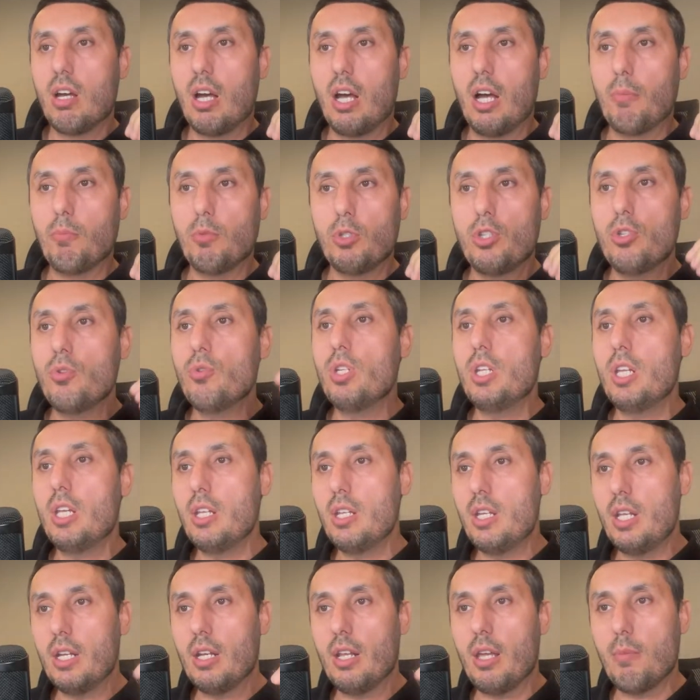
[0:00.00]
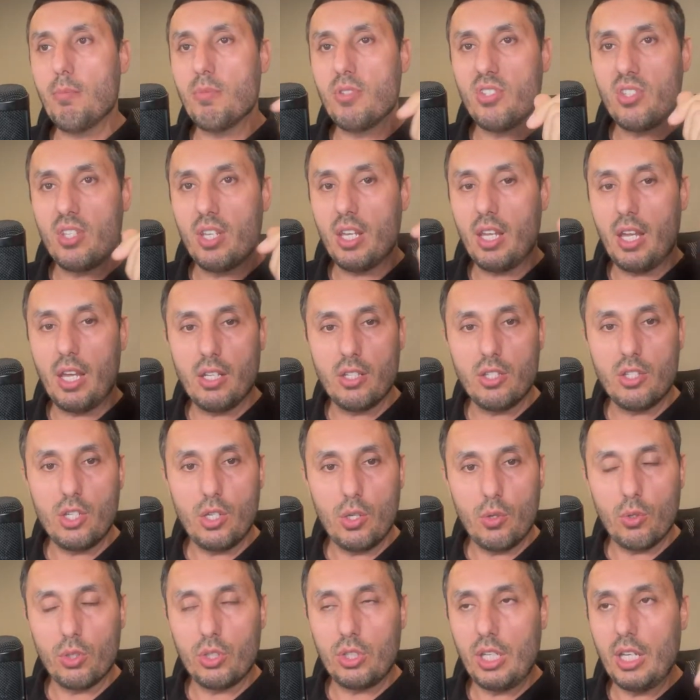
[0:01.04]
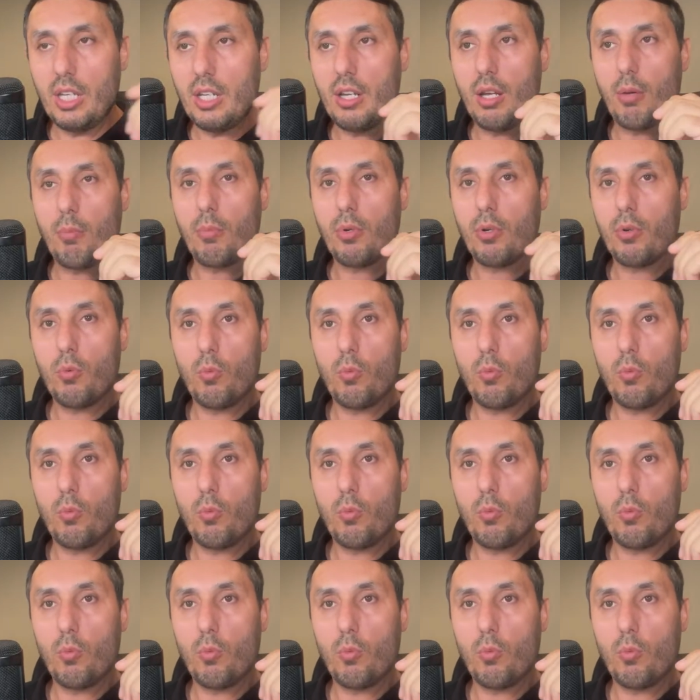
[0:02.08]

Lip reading: you need an MC and DOT number.